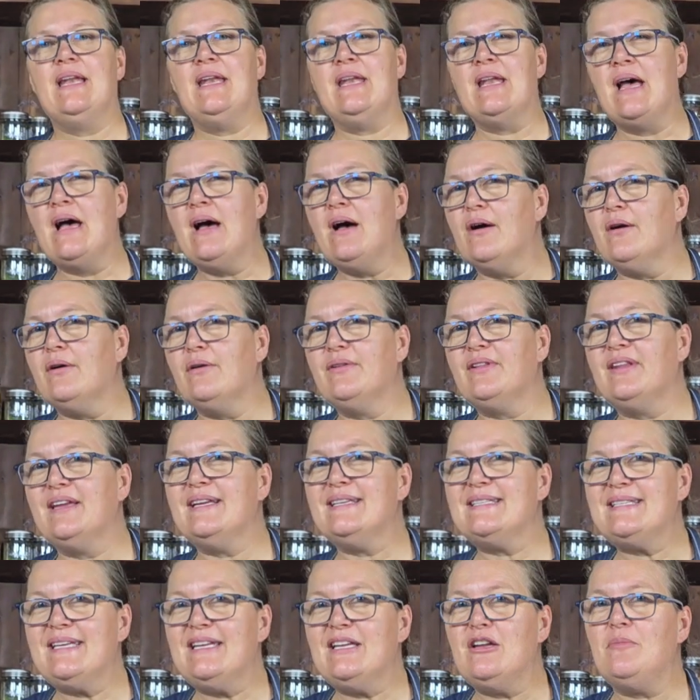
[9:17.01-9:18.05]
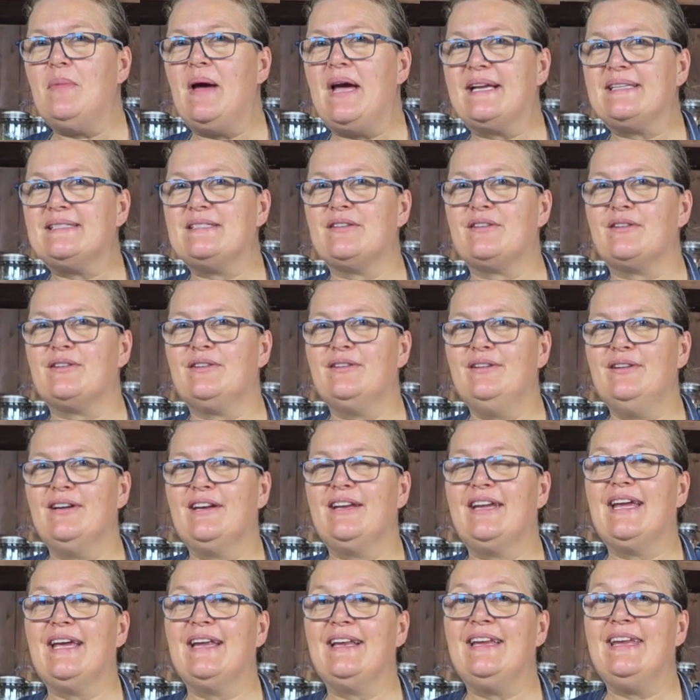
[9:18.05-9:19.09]
Now the Acetobacter
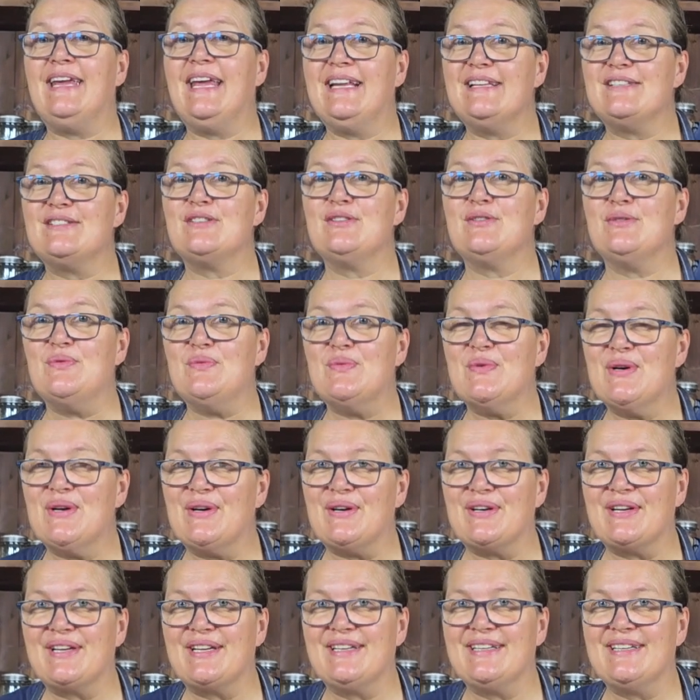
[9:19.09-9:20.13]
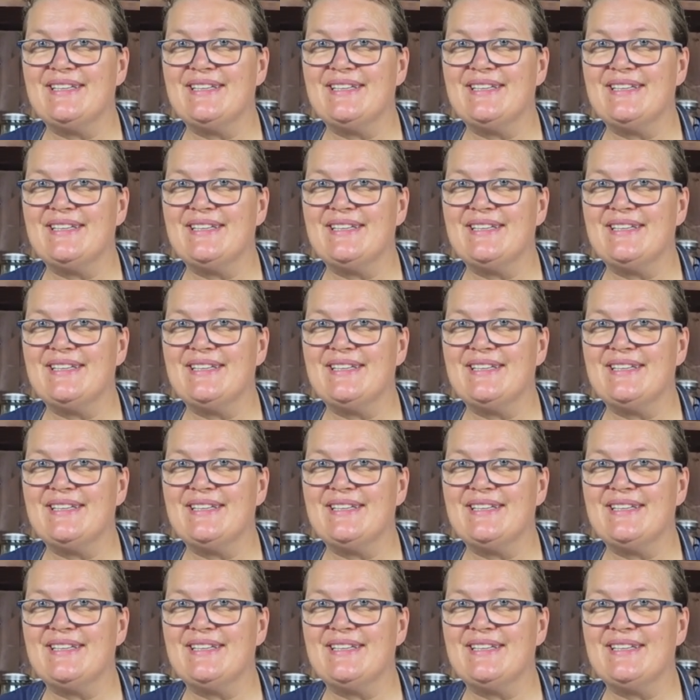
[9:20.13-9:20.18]
can get to work